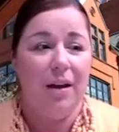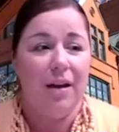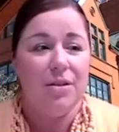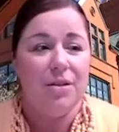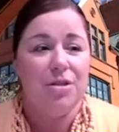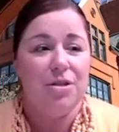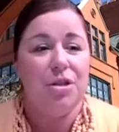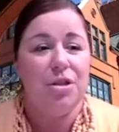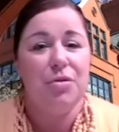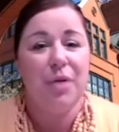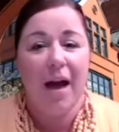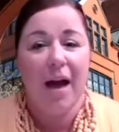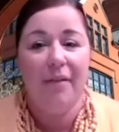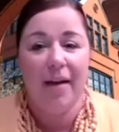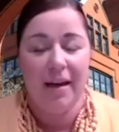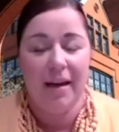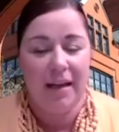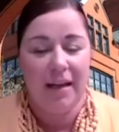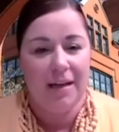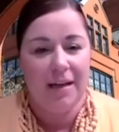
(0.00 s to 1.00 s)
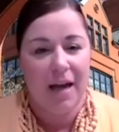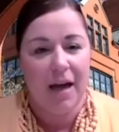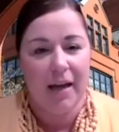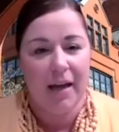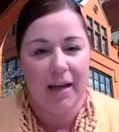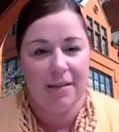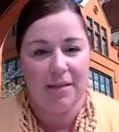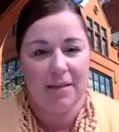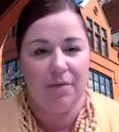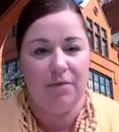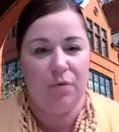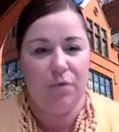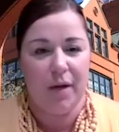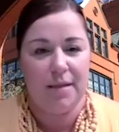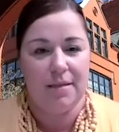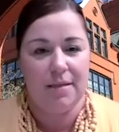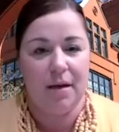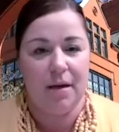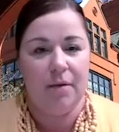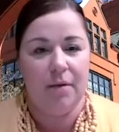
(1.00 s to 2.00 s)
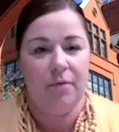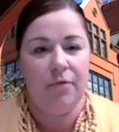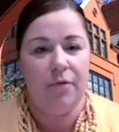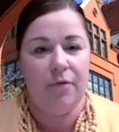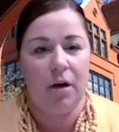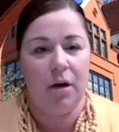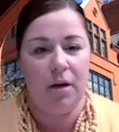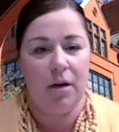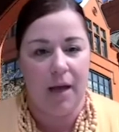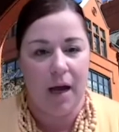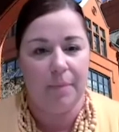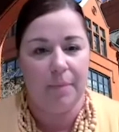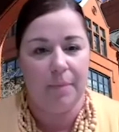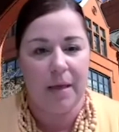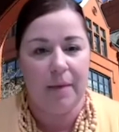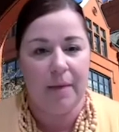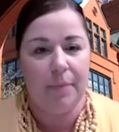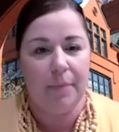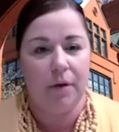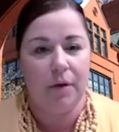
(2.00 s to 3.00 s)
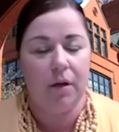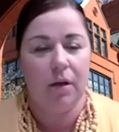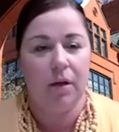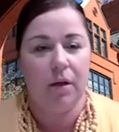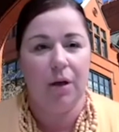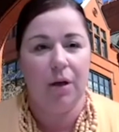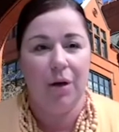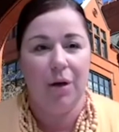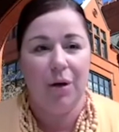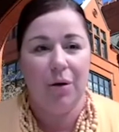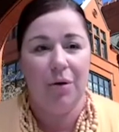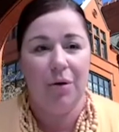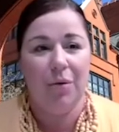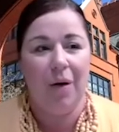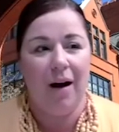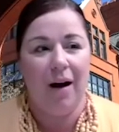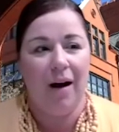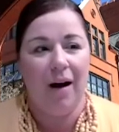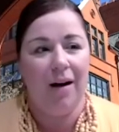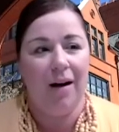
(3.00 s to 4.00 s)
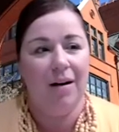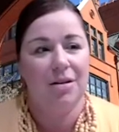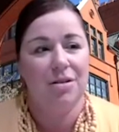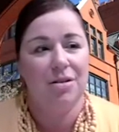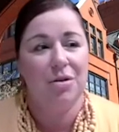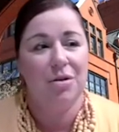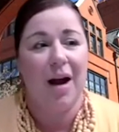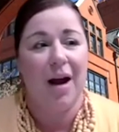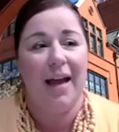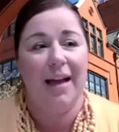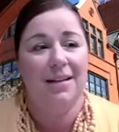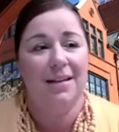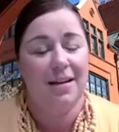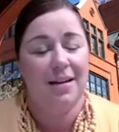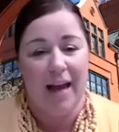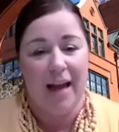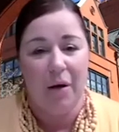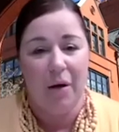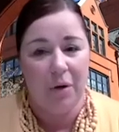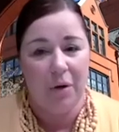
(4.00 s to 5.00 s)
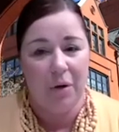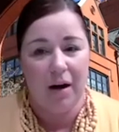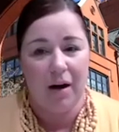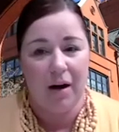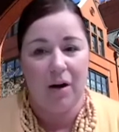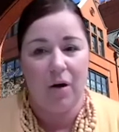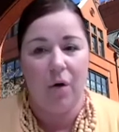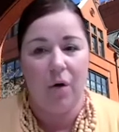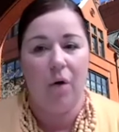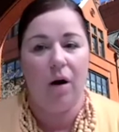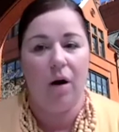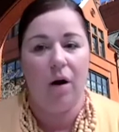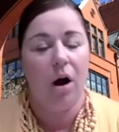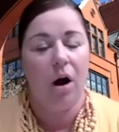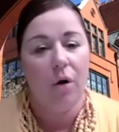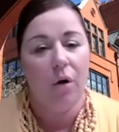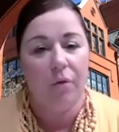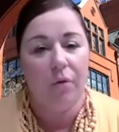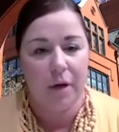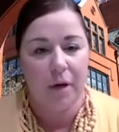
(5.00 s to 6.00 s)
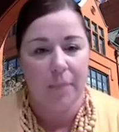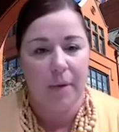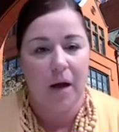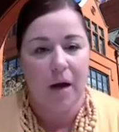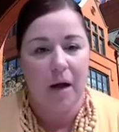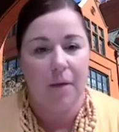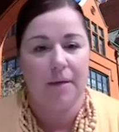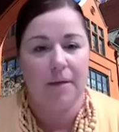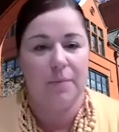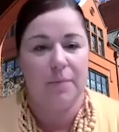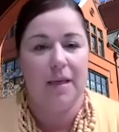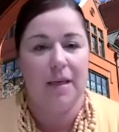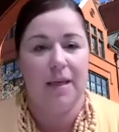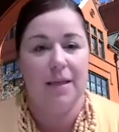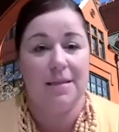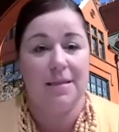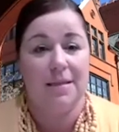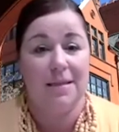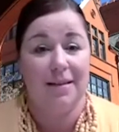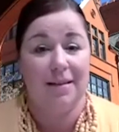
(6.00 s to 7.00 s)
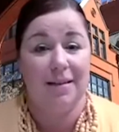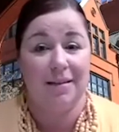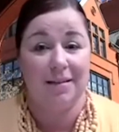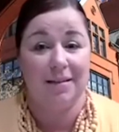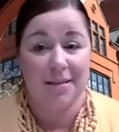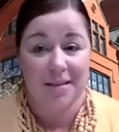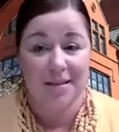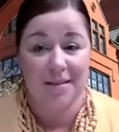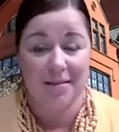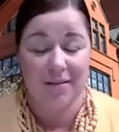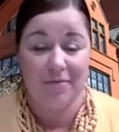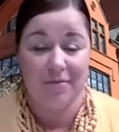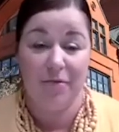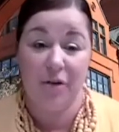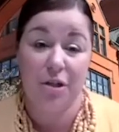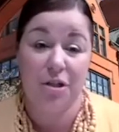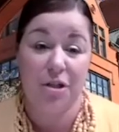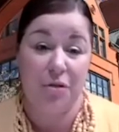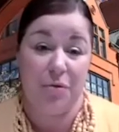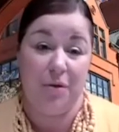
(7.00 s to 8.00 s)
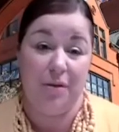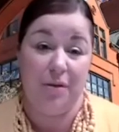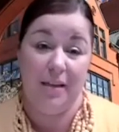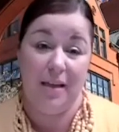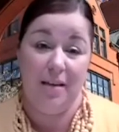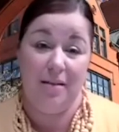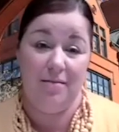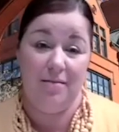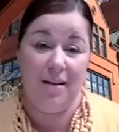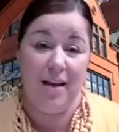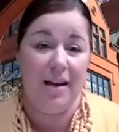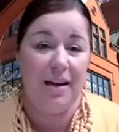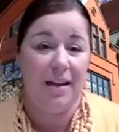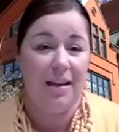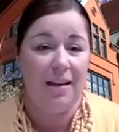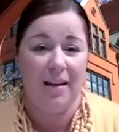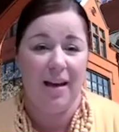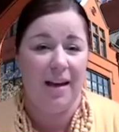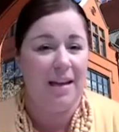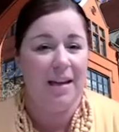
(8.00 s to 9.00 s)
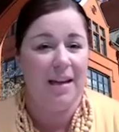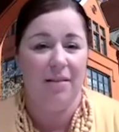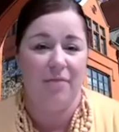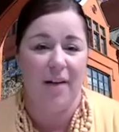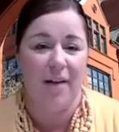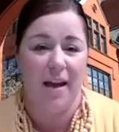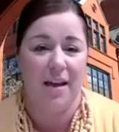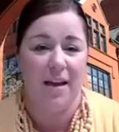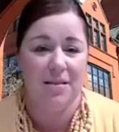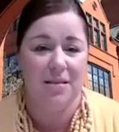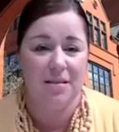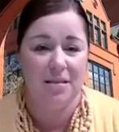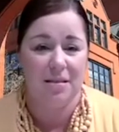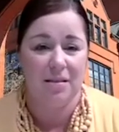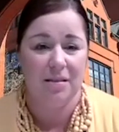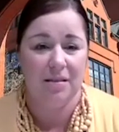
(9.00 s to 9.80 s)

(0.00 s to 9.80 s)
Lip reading: do you have any nuggets of wisdom for young people who are trying to network or hone their public speaking skills virtually? Any advice?